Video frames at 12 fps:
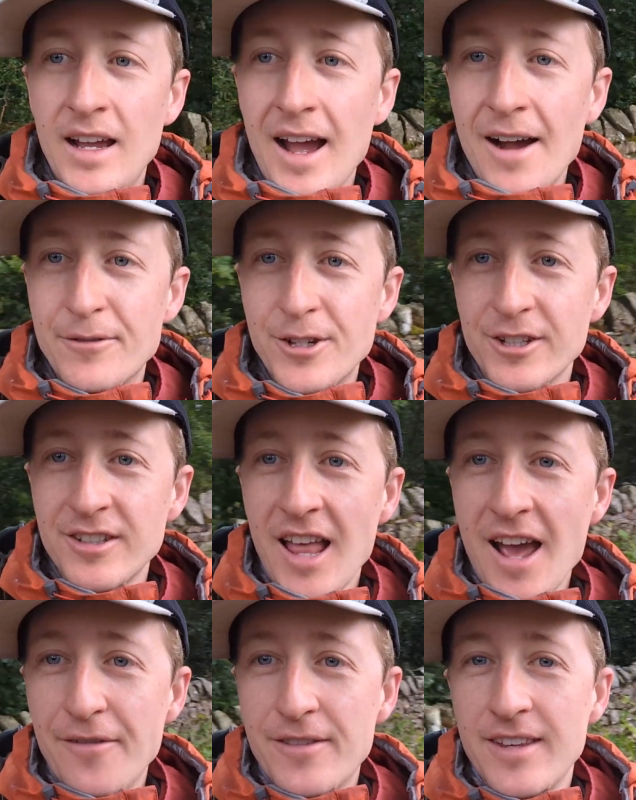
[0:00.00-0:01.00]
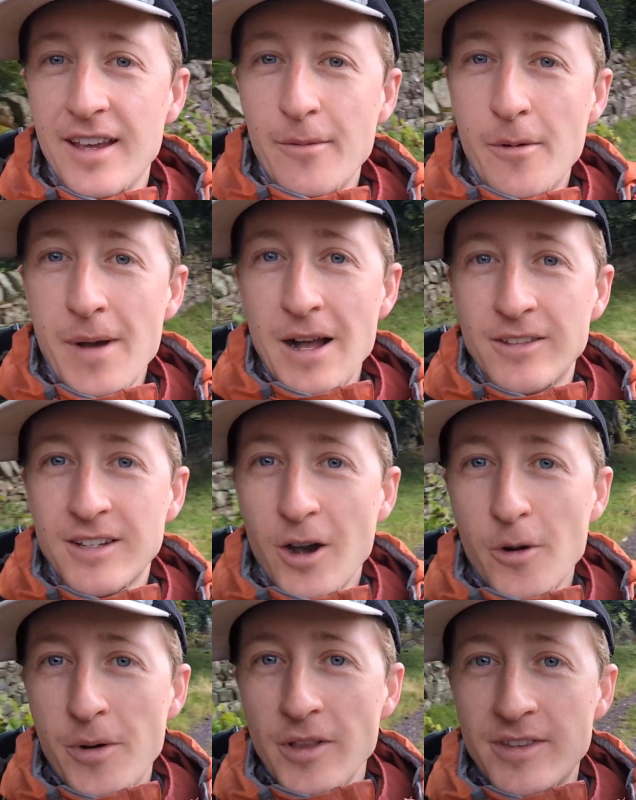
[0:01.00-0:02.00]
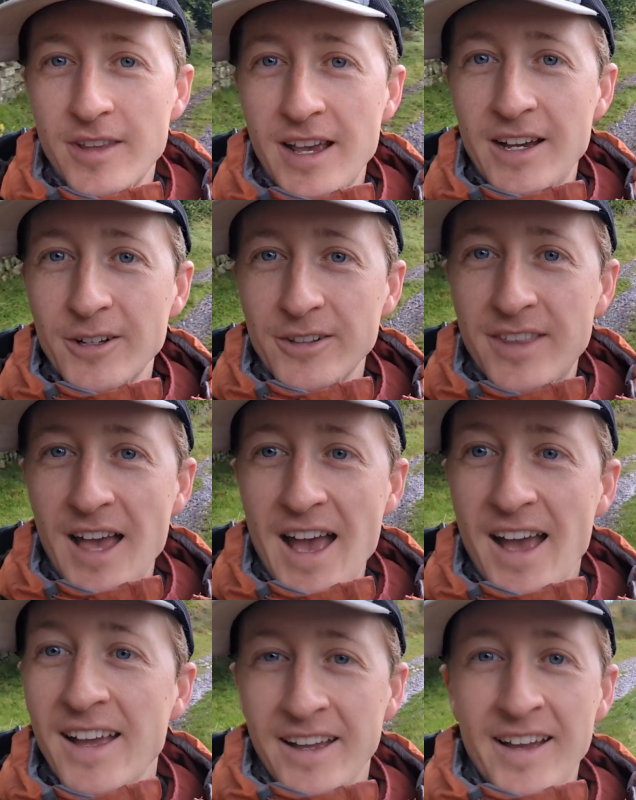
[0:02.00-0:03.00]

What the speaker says: I've just left. I'm about to go up onto the hills there.